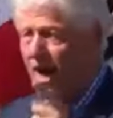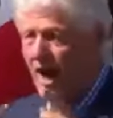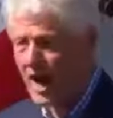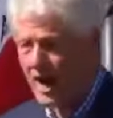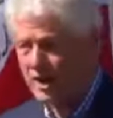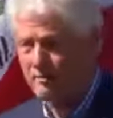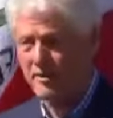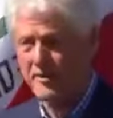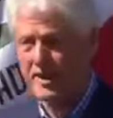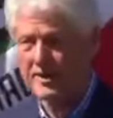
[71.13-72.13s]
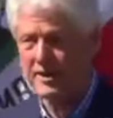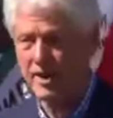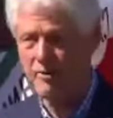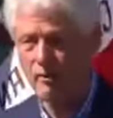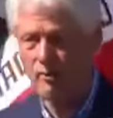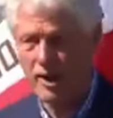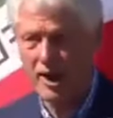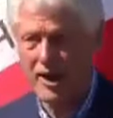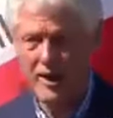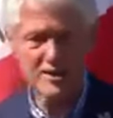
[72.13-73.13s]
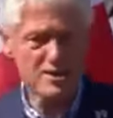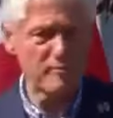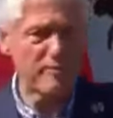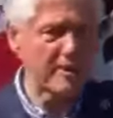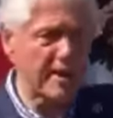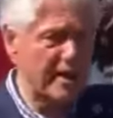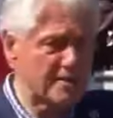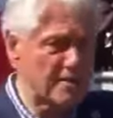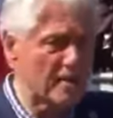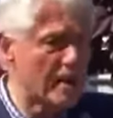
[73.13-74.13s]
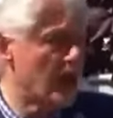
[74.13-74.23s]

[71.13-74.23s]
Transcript: honorable thing to do. It will unleash the potential